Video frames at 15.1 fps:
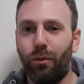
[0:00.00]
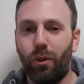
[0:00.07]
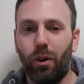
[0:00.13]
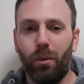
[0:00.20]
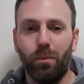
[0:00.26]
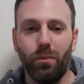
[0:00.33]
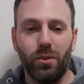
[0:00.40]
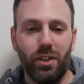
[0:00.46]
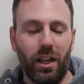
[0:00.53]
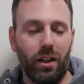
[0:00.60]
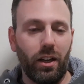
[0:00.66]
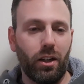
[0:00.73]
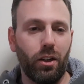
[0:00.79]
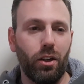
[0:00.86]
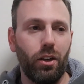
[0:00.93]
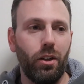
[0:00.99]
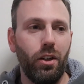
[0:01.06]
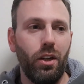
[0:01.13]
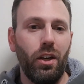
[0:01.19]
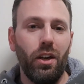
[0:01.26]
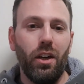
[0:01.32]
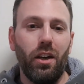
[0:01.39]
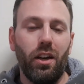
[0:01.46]
from, say, like a
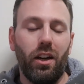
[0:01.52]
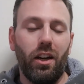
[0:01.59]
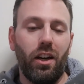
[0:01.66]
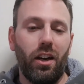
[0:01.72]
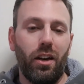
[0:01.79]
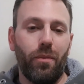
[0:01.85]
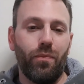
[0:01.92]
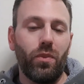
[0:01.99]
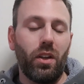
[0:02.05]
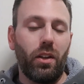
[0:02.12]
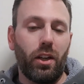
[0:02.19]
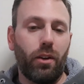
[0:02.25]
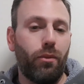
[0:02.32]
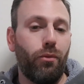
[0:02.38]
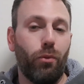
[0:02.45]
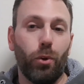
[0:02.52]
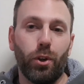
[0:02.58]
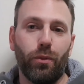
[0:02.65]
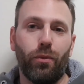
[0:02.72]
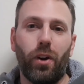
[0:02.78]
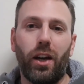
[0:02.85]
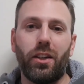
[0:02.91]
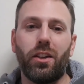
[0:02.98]
um, like a
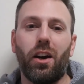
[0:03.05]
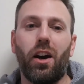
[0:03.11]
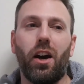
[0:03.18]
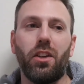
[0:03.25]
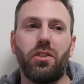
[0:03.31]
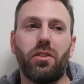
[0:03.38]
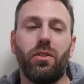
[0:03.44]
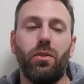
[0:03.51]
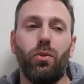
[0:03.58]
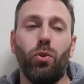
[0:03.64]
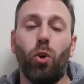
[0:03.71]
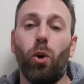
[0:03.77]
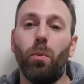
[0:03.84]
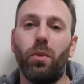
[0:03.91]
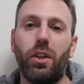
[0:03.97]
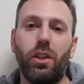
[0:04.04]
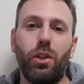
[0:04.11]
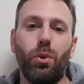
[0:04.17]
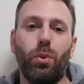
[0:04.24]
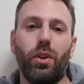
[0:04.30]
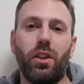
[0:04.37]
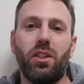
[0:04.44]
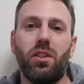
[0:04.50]
fortified cask. Normally,
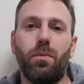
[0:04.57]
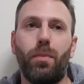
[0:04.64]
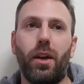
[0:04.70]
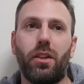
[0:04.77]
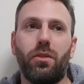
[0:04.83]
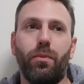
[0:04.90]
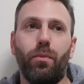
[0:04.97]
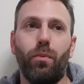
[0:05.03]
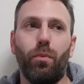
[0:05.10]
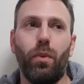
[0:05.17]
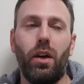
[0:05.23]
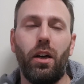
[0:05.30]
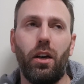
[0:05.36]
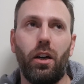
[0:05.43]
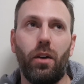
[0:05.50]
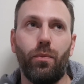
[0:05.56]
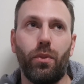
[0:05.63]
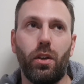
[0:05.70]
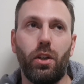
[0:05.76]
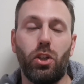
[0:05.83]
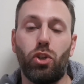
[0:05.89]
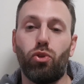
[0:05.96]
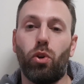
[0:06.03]
you would expect um,
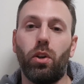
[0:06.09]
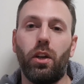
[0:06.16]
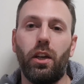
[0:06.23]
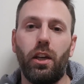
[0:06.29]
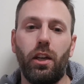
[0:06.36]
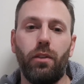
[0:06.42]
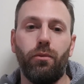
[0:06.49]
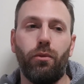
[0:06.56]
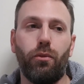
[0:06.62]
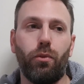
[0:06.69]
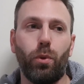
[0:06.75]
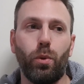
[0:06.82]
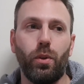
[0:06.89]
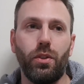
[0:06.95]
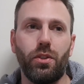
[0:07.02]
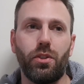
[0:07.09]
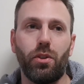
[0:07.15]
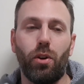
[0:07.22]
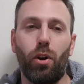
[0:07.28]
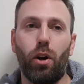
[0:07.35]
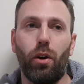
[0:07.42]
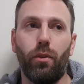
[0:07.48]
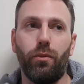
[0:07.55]
a stronger influence
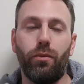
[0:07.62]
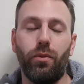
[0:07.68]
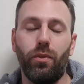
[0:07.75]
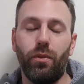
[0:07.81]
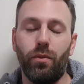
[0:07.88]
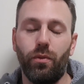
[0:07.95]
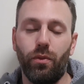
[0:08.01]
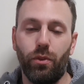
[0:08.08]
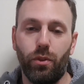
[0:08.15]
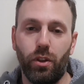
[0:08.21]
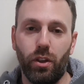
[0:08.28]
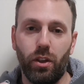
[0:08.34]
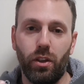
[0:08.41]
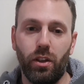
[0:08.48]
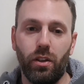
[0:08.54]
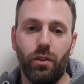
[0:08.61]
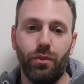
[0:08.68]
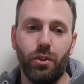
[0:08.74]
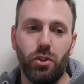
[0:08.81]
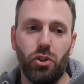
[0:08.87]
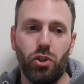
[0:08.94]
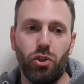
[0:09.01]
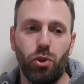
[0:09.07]
of the
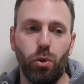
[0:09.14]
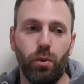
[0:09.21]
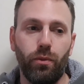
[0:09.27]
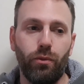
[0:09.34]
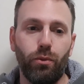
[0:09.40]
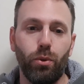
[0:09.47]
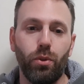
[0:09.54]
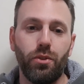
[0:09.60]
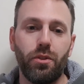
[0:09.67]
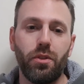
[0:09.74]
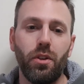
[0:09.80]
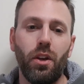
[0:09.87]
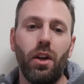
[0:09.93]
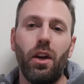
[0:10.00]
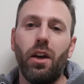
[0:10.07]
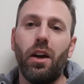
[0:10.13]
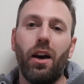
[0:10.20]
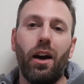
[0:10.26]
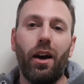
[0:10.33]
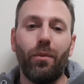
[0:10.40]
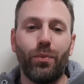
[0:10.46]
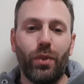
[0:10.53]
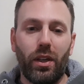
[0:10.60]
the stewed fruits.
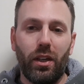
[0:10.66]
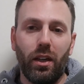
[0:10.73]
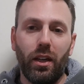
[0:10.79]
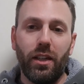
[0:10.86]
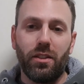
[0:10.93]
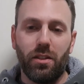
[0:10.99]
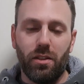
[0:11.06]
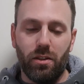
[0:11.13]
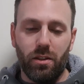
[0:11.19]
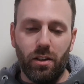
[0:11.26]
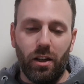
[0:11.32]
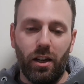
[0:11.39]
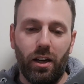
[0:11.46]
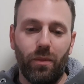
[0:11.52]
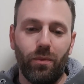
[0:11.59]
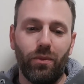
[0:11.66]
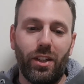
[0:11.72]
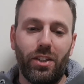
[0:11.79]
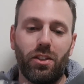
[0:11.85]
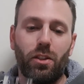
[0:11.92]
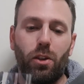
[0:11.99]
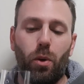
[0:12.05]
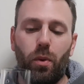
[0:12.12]
Um, but let's um,
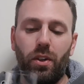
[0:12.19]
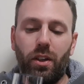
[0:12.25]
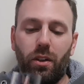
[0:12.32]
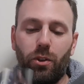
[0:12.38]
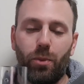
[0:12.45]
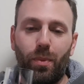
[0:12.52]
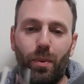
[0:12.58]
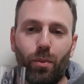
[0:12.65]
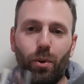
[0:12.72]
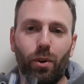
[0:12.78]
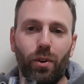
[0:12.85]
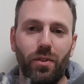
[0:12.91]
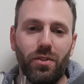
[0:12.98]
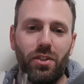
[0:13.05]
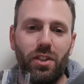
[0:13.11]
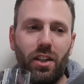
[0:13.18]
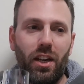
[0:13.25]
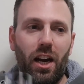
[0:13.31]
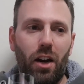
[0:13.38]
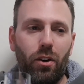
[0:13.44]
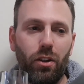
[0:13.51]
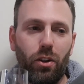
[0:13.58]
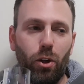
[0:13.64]
let's go in a little bit more and see
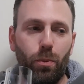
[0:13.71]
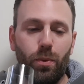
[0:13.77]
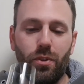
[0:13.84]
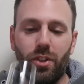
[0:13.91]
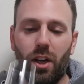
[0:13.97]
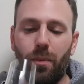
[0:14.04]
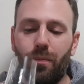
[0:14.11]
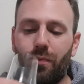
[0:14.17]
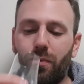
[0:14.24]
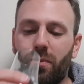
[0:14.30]
how it opens up.